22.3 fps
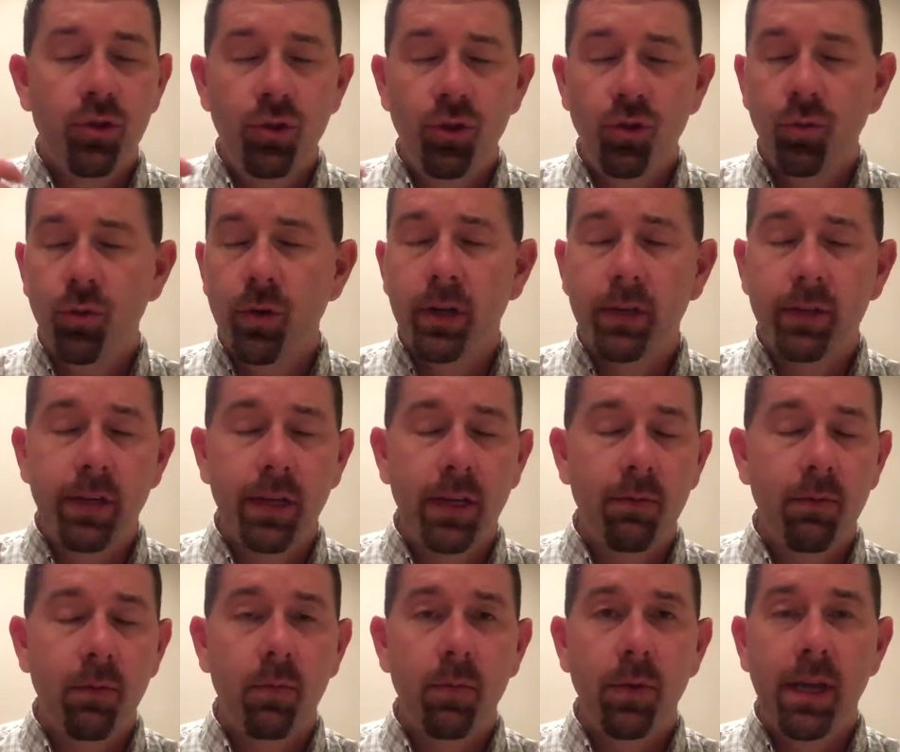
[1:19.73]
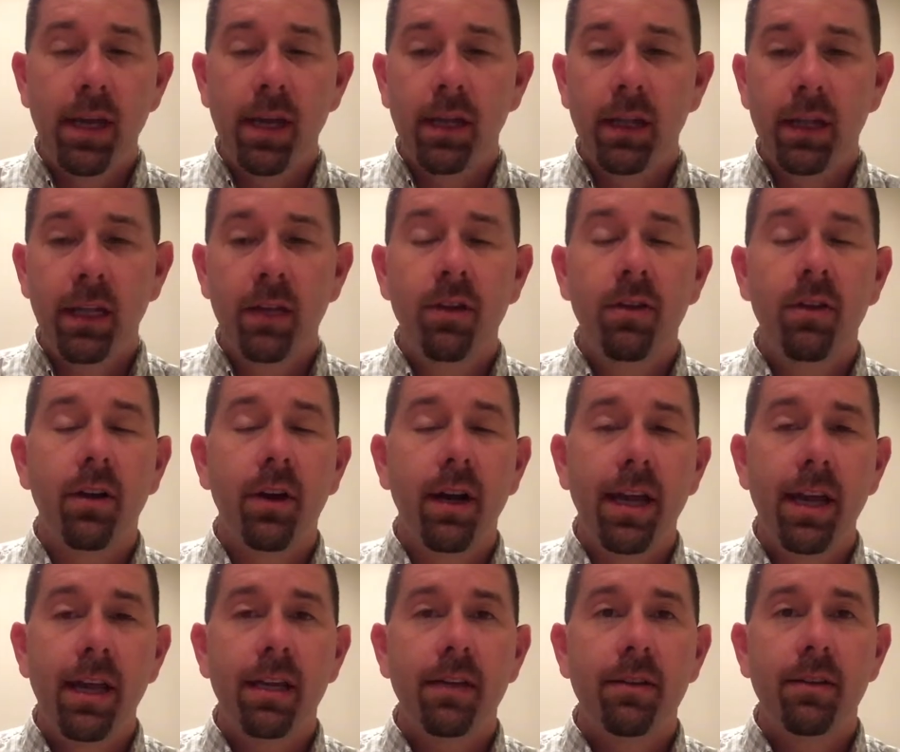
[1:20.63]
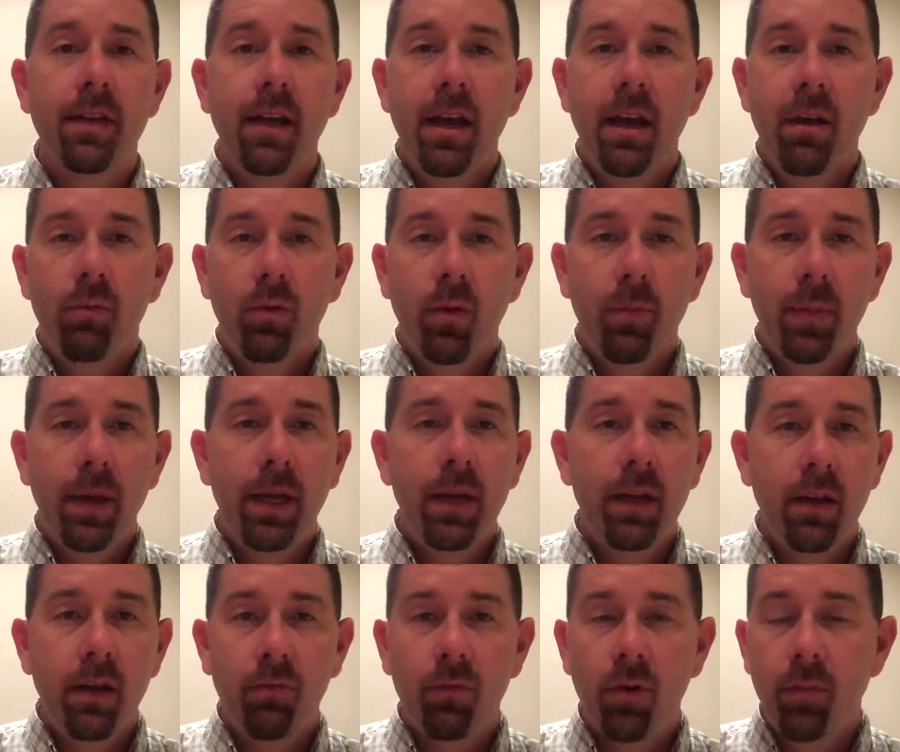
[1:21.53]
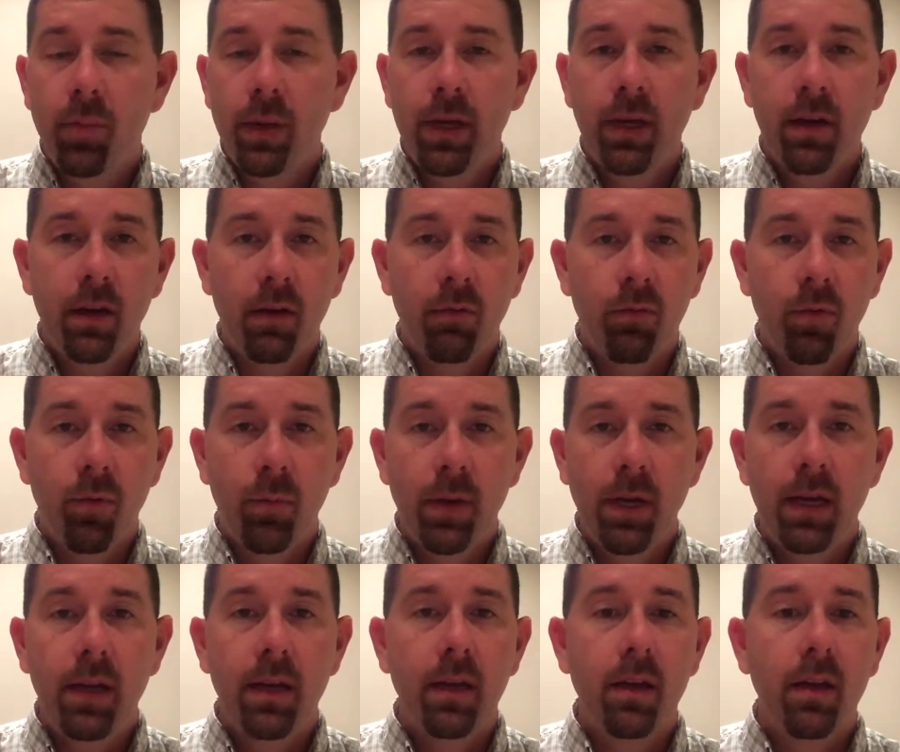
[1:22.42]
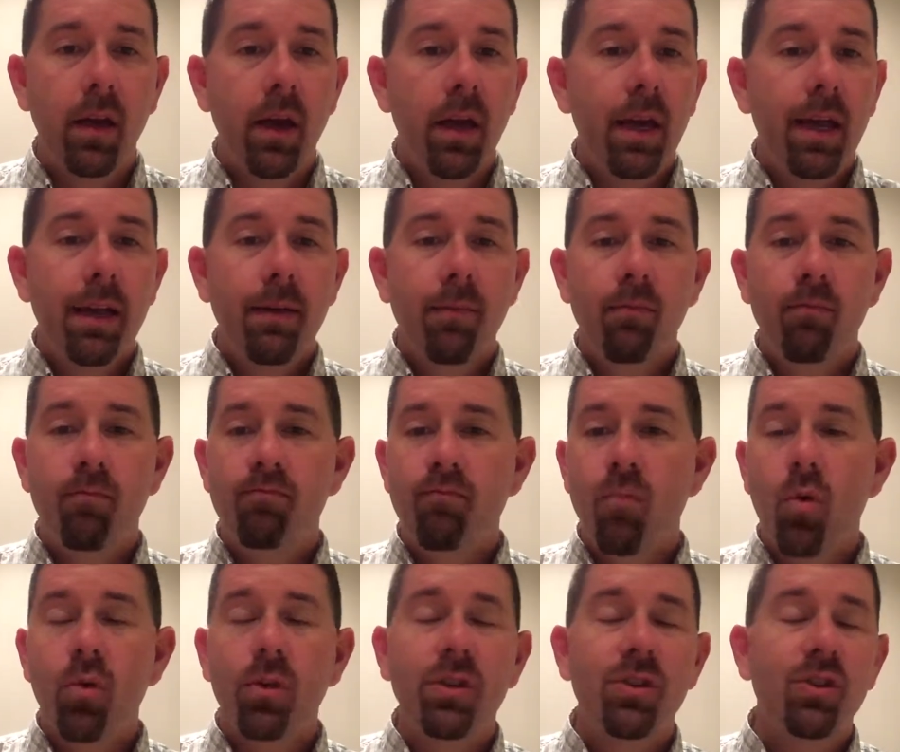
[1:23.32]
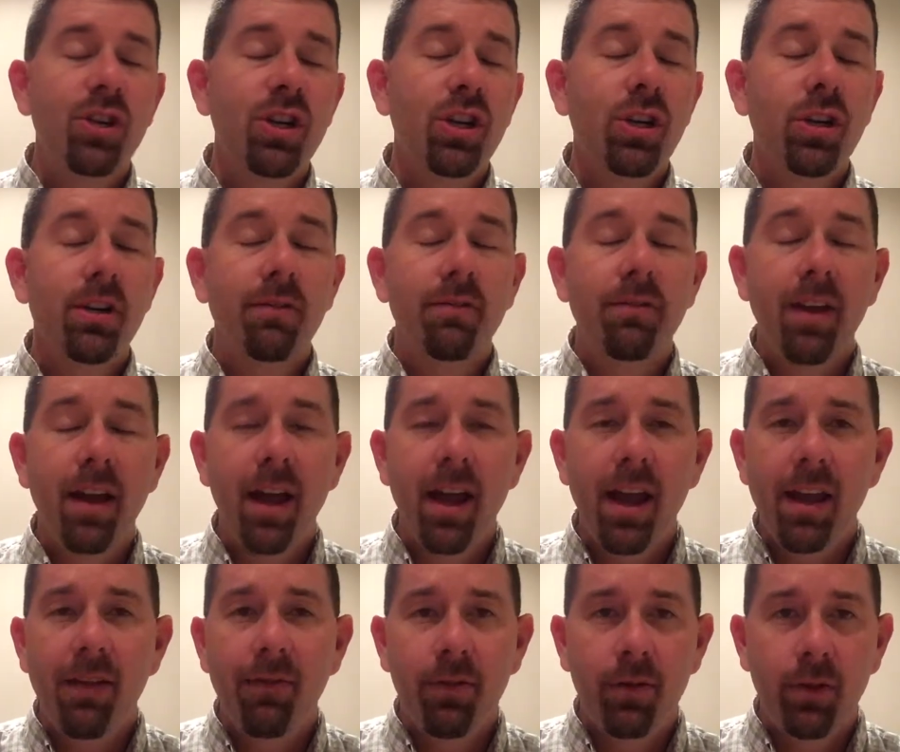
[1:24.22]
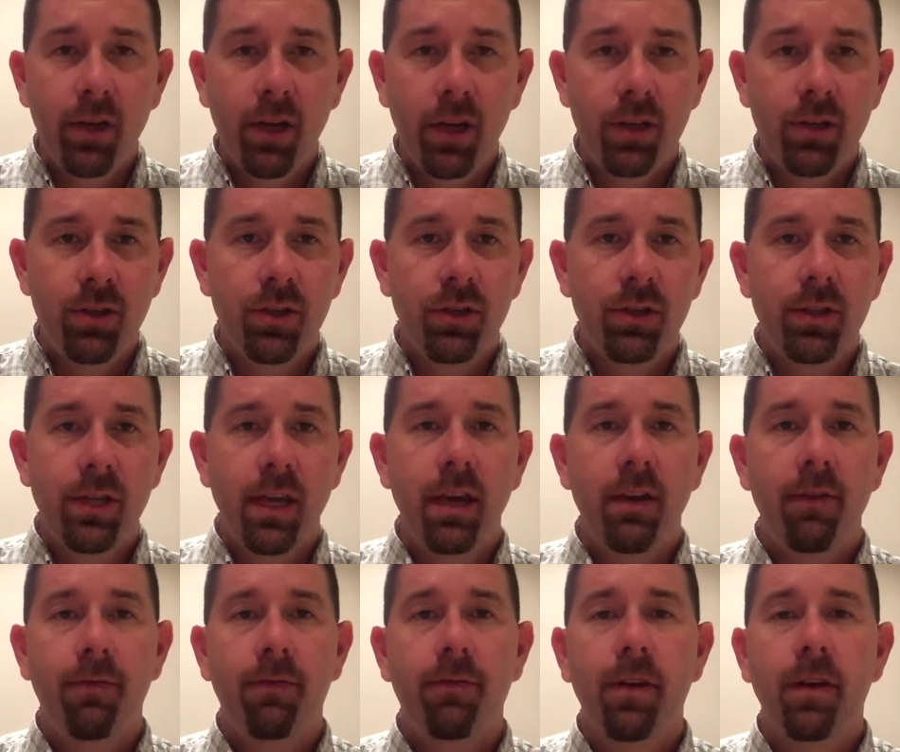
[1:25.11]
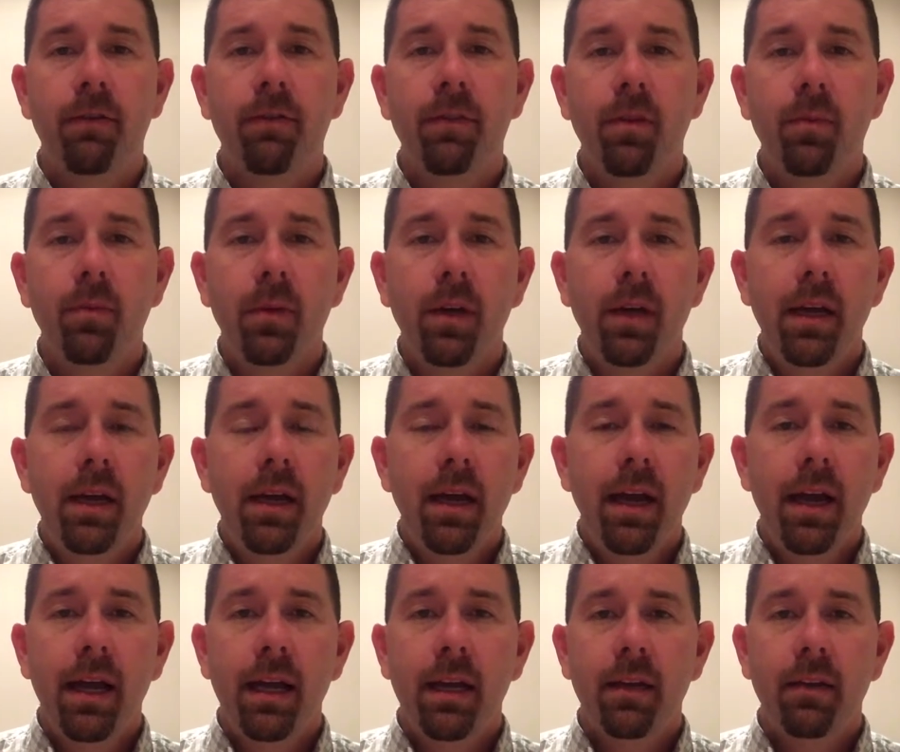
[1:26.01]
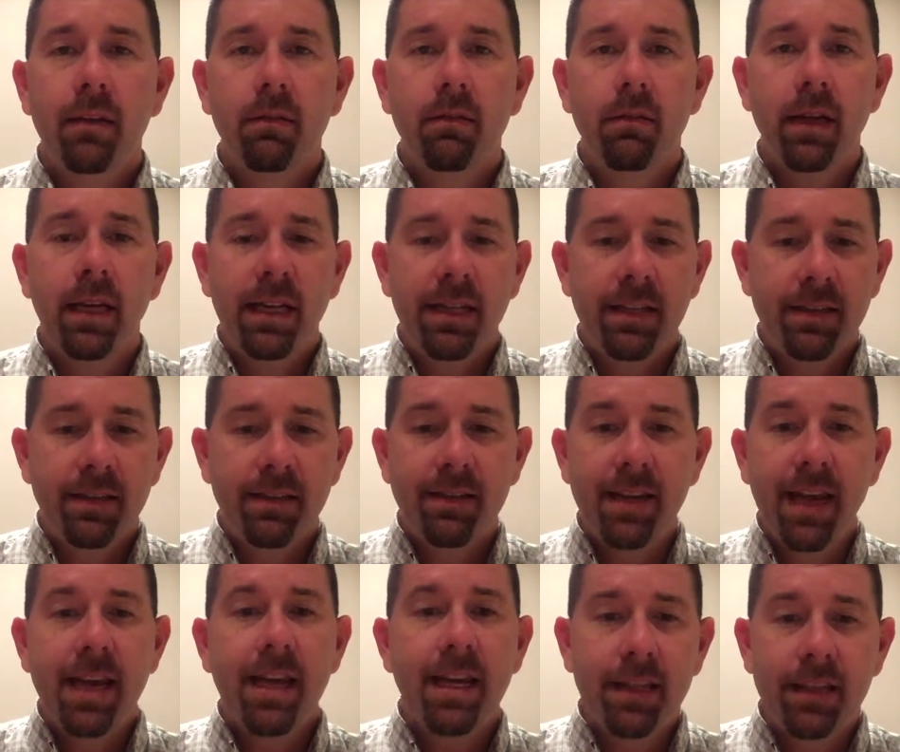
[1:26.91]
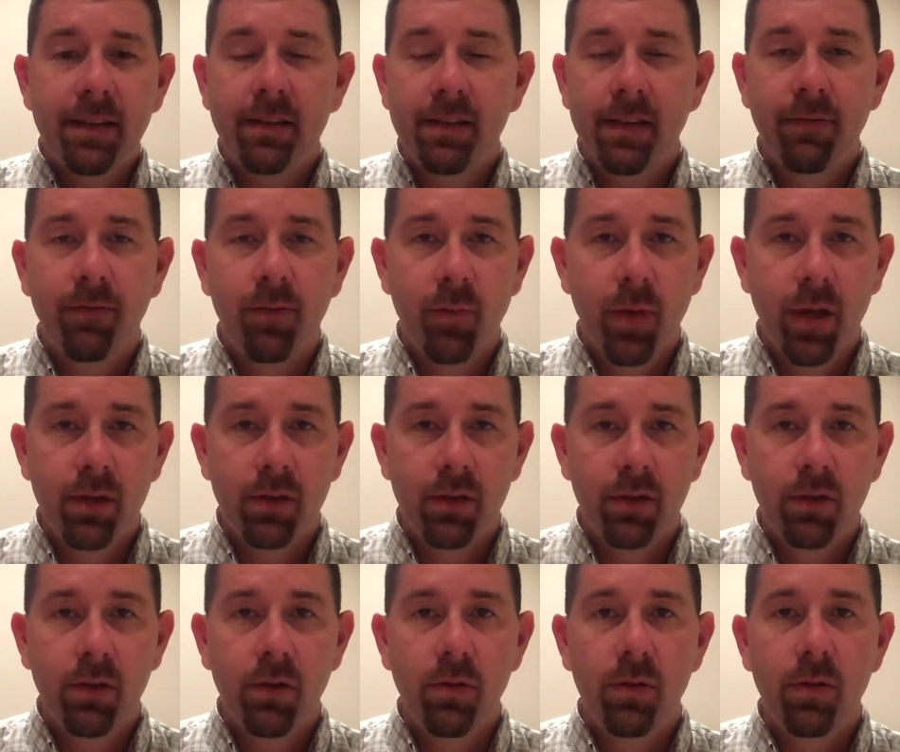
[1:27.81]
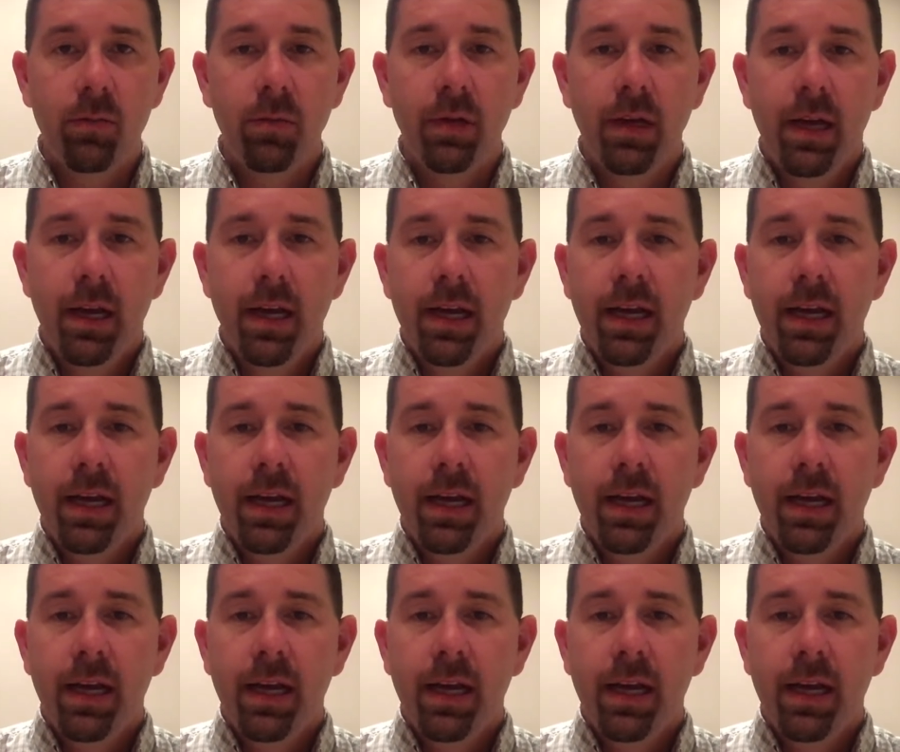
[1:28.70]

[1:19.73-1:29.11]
drilled it into their heads, repeated it and repeated it and repeated it more than she could have ever done just standing in front of them and saying this information to them.